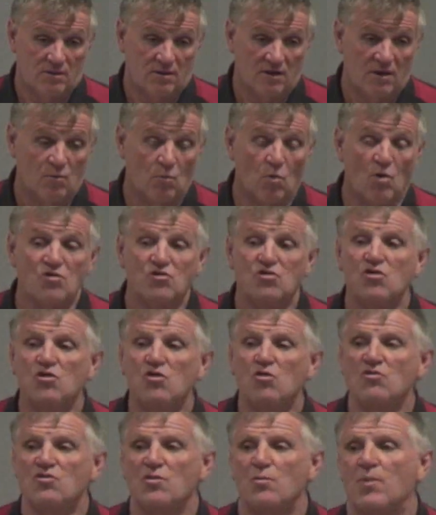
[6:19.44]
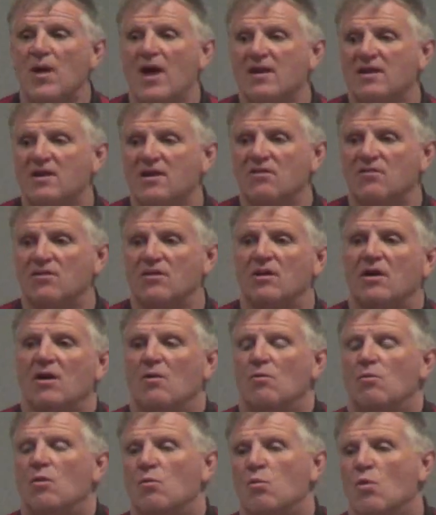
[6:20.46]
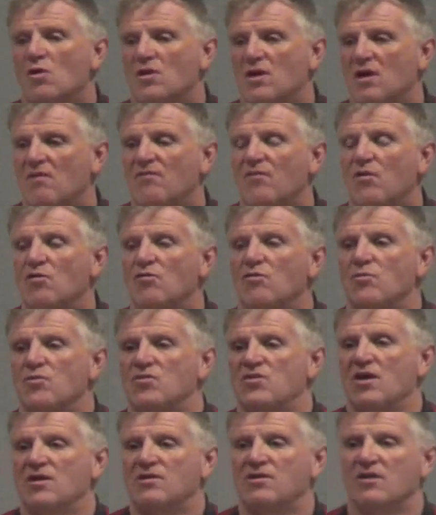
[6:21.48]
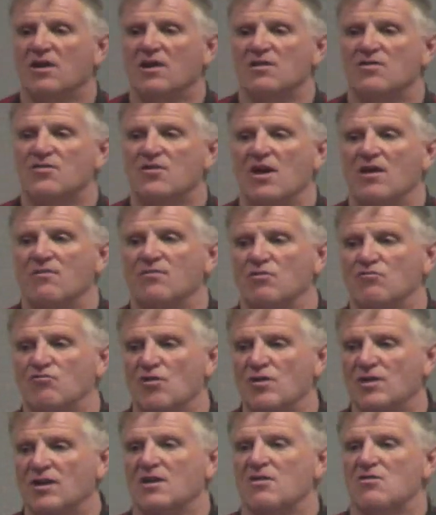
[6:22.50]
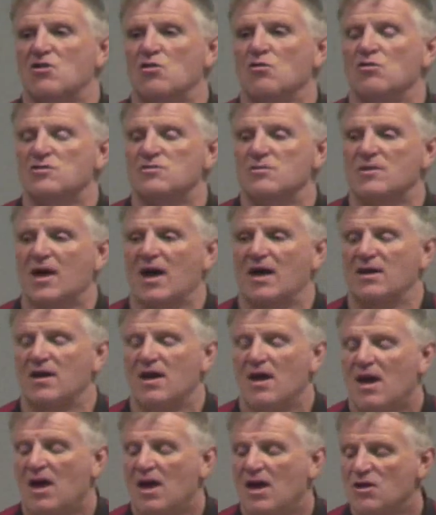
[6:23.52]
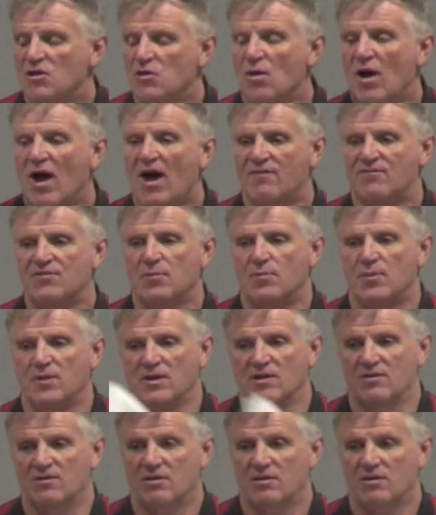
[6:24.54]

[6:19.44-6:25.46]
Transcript: Once you use a blanket, we're working off 100% in health and safety, trying to get as close as we can. You have to bin it.